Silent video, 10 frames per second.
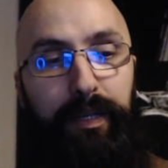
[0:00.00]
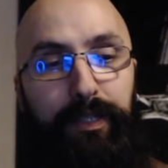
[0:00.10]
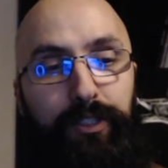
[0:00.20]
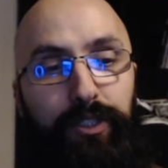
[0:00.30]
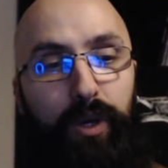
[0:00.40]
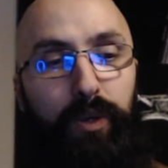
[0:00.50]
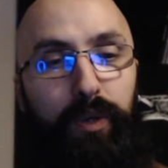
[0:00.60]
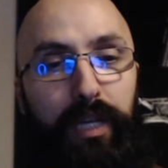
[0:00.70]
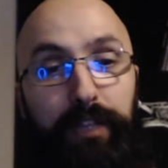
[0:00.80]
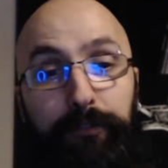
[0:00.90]
So
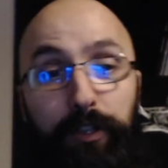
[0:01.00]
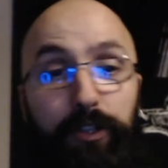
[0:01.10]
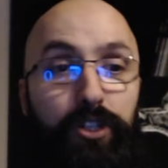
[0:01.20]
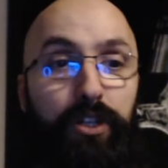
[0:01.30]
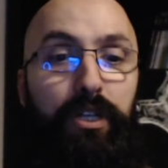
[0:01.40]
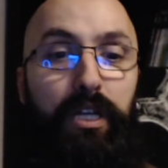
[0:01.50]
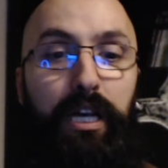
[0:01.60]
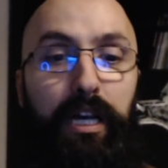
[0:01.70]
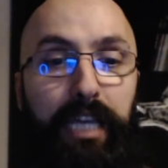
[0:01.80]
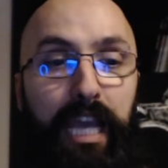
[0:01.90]
in the future,
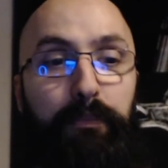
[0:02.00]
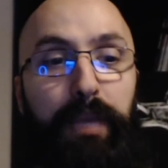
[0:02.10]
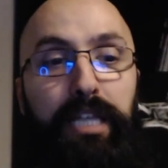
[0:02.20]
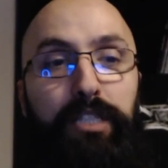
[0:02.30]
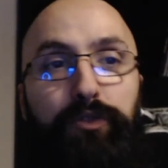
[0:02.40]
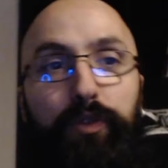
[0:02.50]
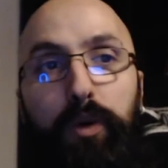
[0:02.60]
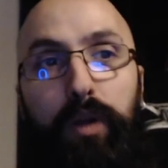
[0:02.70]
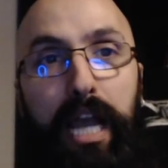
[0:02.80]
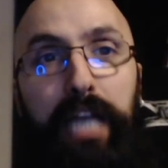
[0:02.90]
campaigns
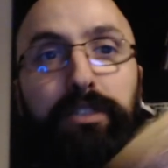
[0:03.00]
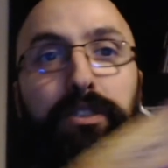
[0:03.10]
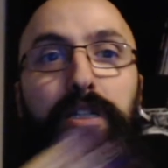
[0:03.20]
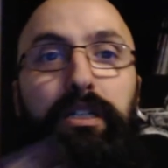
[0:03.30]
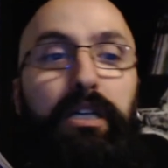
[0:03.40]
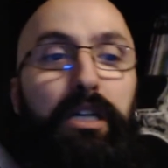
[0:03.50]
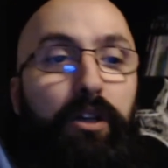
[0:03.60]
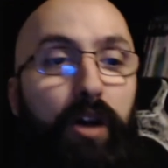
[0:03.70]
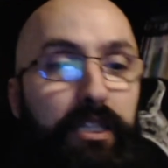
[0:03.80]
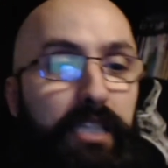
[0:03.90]
for extra
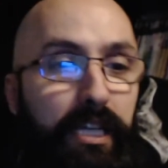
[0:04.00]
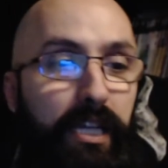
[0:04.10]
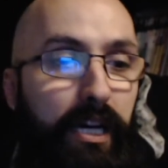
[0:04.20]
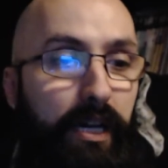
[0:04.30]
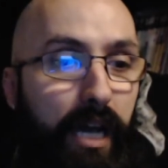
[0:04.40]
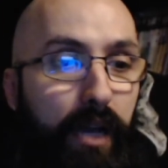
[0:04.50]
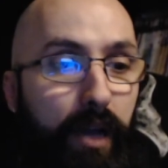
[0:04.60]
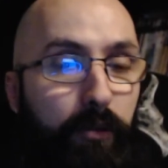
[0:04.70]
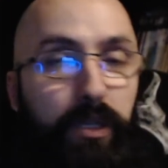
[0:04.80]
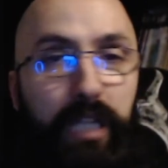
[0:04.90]
content, I
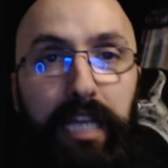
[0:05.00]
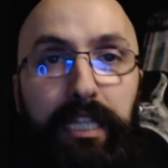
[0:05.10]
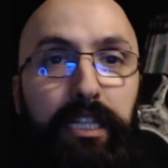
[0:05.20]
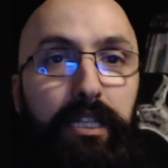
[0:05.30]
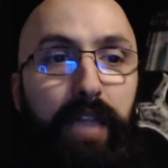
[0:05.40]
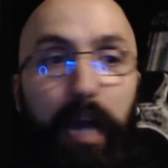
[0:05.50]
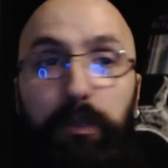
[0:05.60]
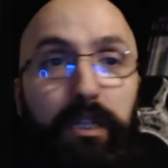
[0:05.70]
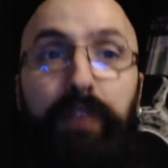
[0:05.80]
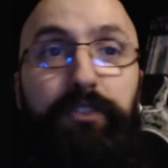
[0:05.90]
would
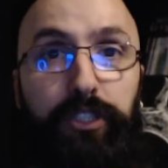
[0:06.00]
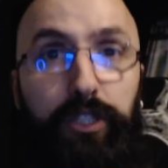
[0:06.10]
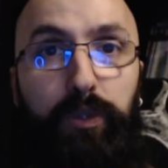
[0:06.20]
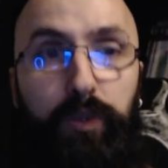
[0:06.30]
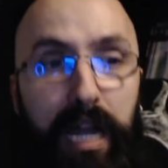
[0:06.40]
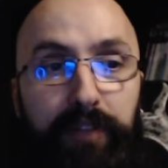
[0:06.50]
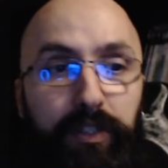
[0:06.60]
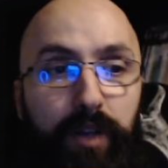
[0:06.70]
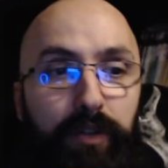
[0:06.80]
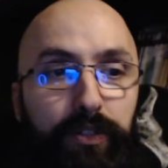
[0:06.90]
love to do graphic
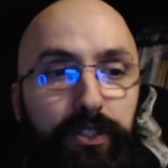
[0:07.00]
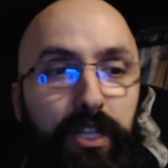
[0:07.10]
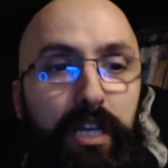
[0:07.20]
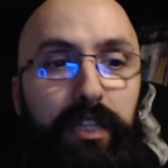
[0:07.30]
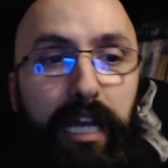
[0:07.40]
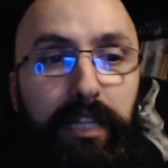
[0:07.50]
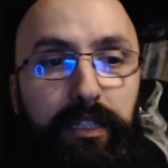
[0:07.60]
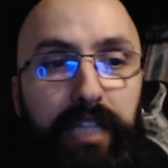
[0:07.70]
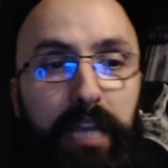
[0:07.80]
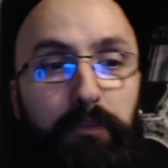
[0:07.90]
novels that
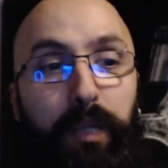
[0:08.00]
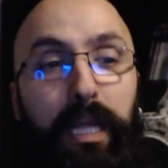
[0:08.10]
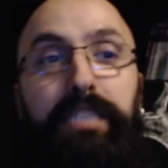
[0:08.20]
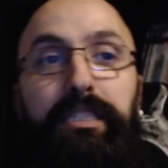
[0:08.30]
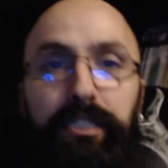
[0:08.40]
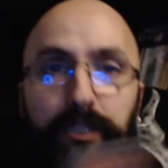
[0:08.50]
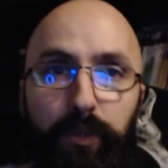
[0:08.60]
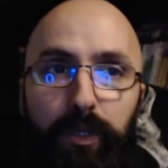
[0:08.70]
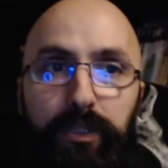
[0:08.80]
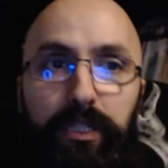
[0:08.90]
take place in this
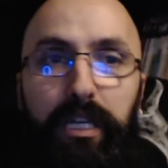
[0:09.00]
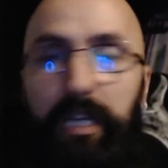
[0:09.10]
world.